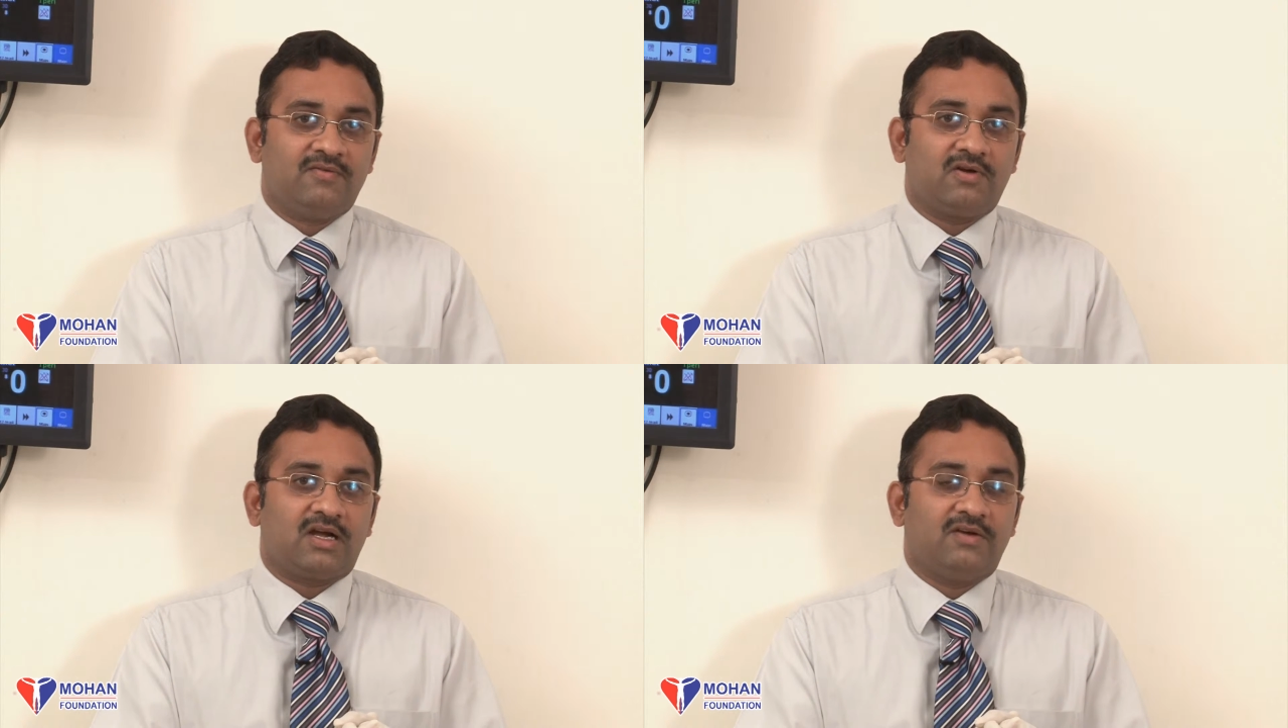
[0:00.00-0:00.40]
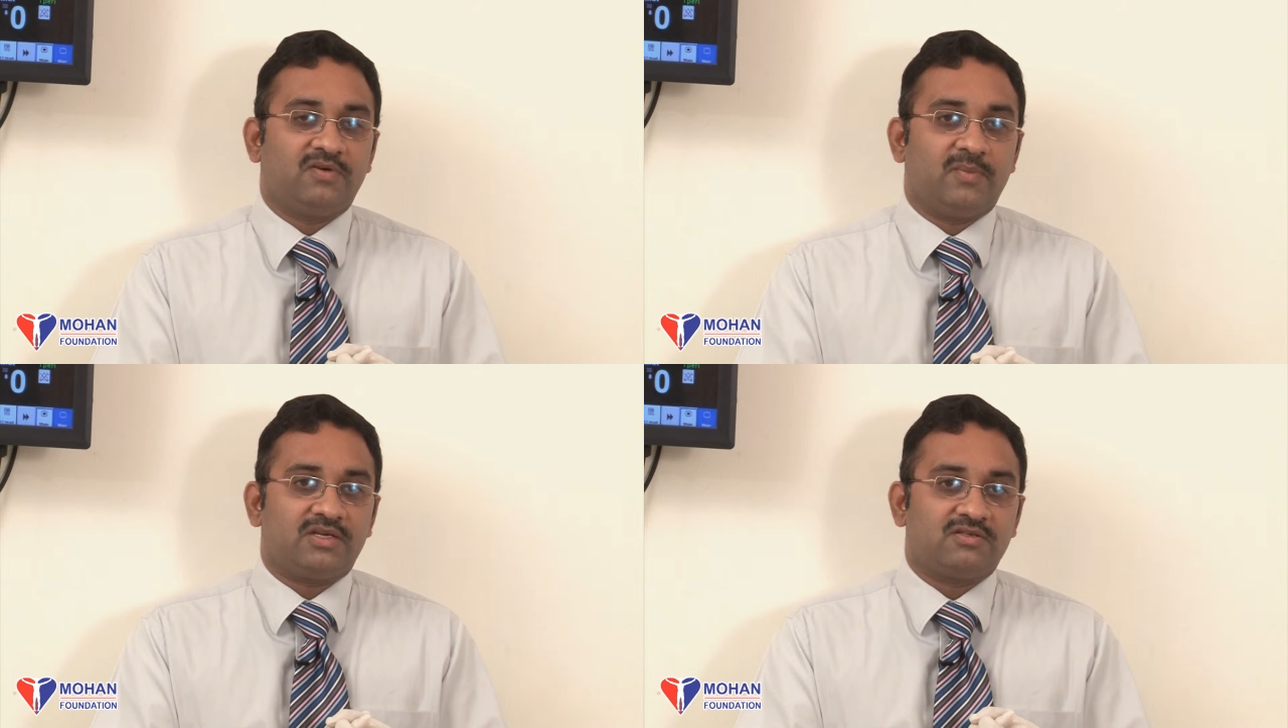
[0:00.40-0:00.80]
for
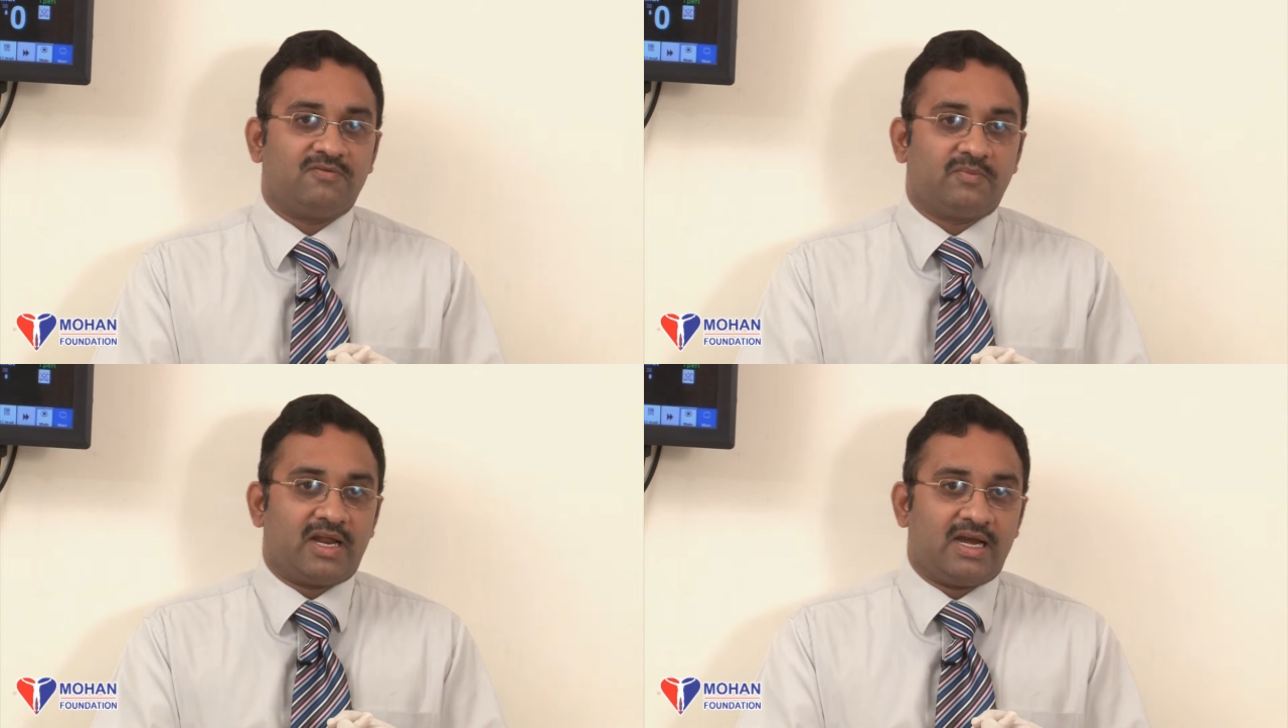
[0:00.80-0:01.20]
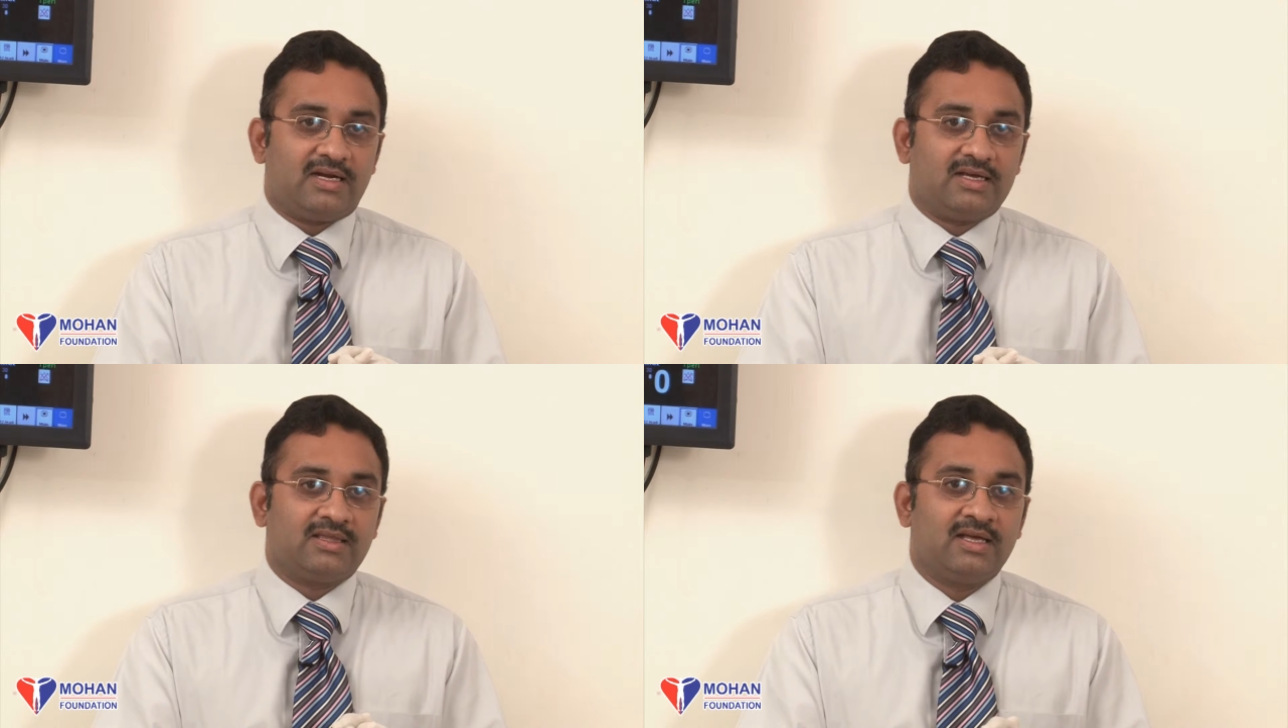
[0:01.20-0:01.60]
confirmation of
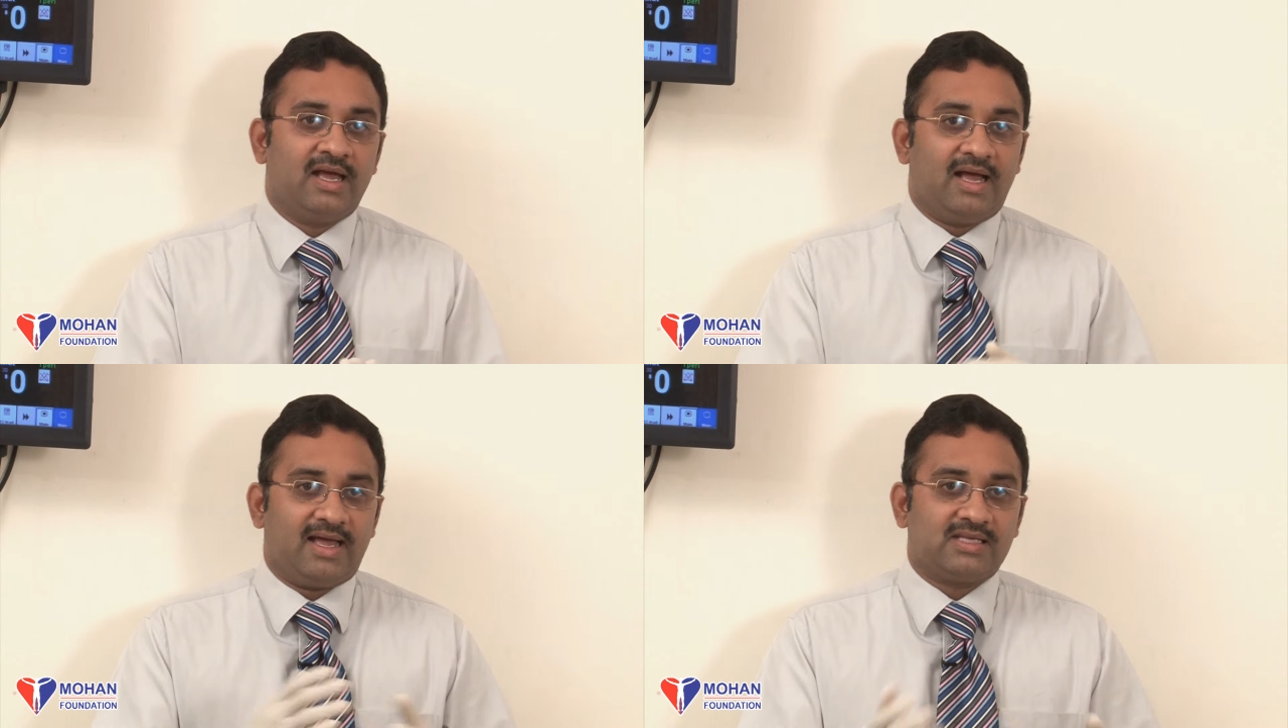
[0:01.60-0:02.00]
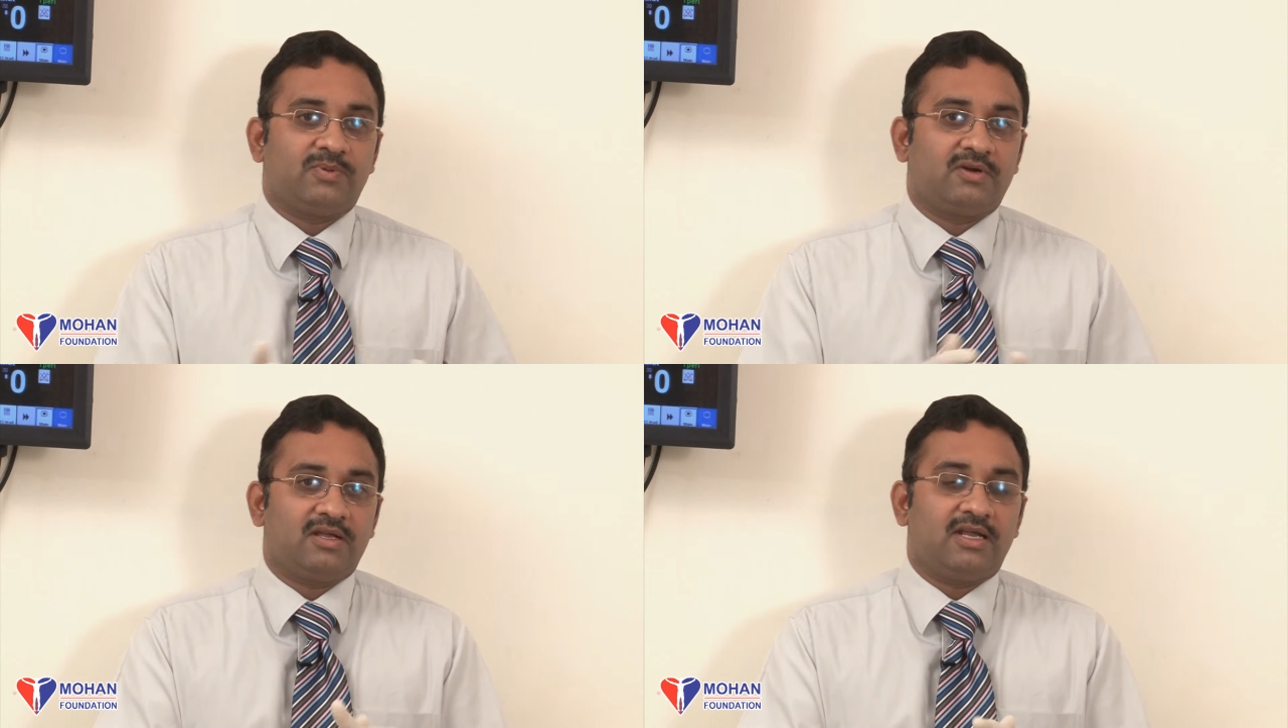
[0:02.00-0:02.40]
brain death as
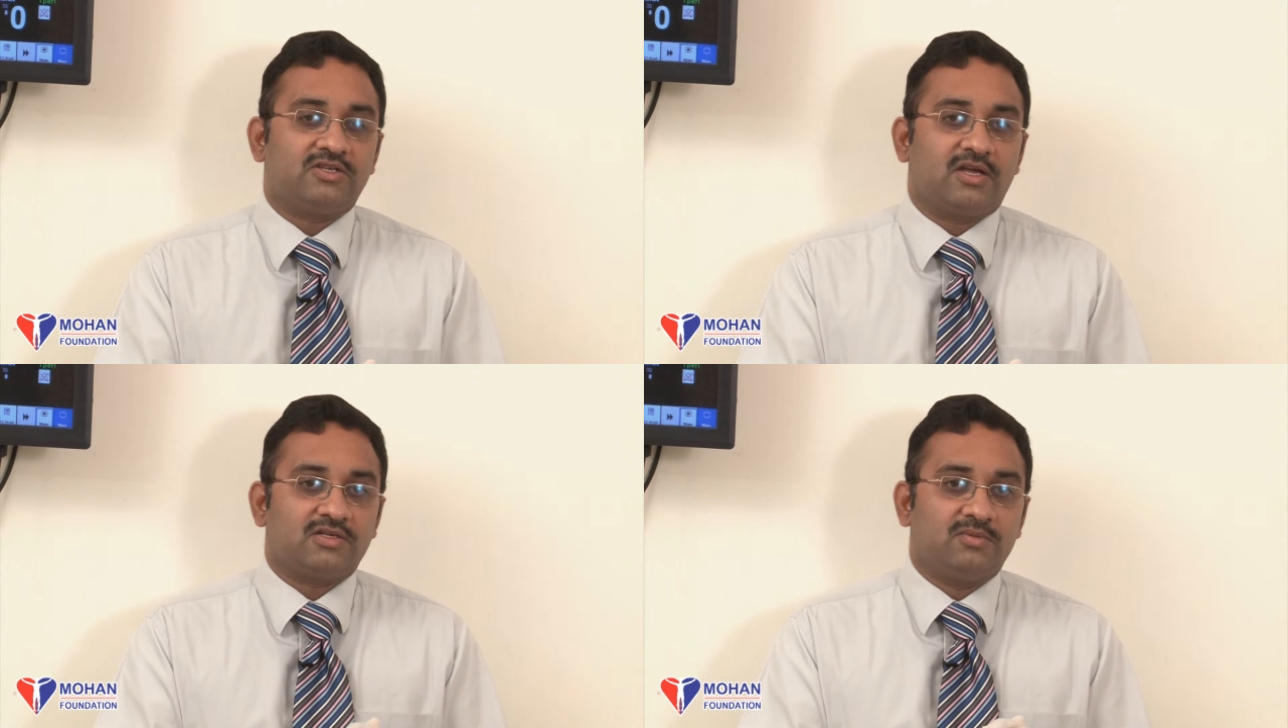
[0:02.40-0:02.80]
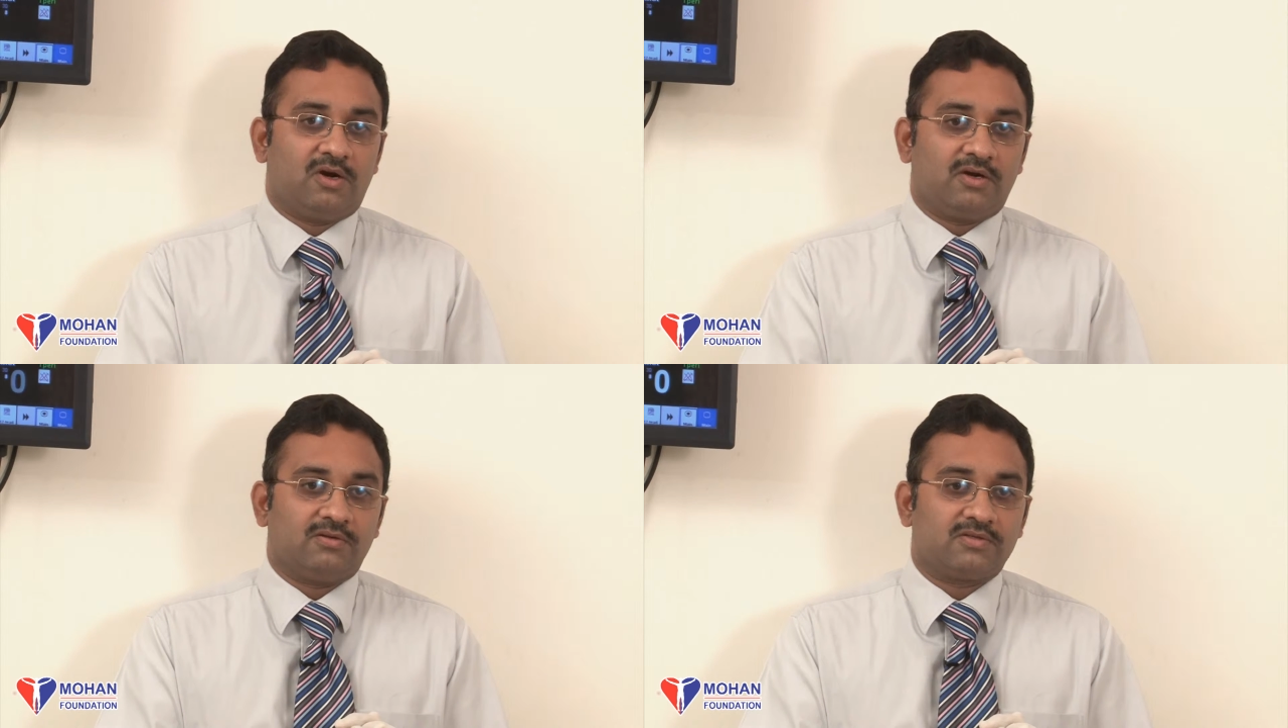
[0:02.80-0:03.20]
per your education
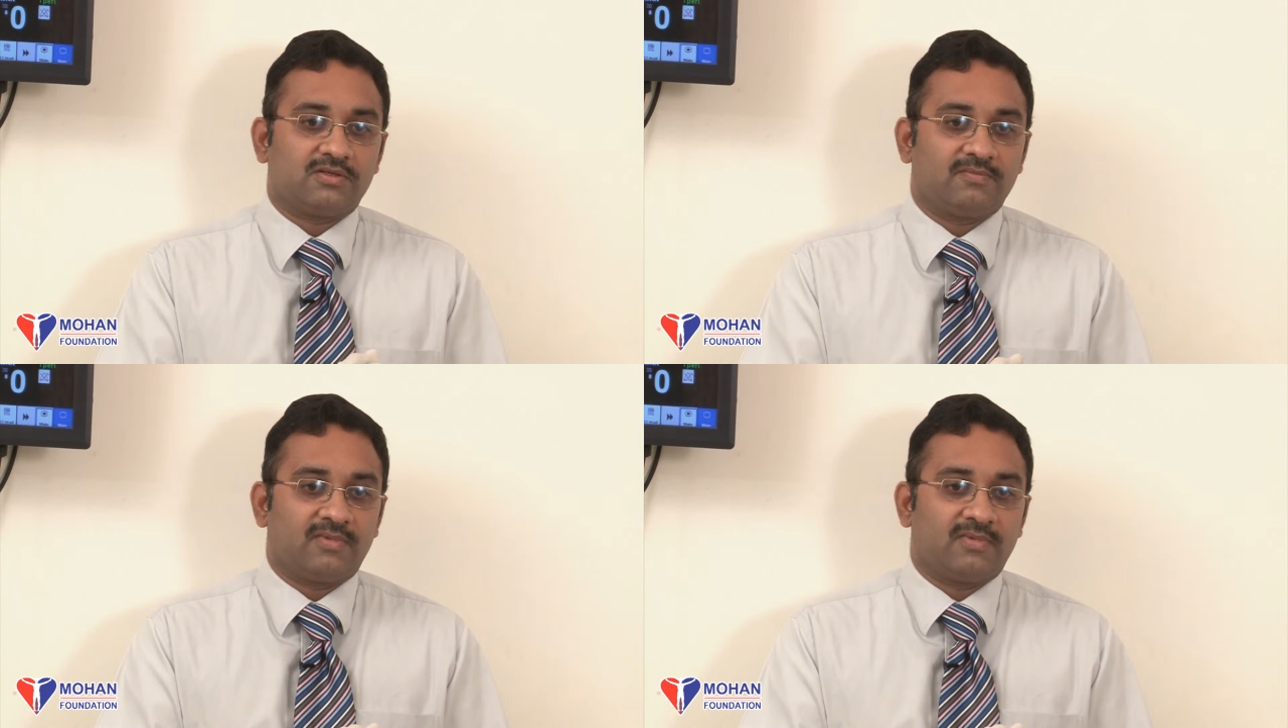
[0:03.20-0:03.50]
modules.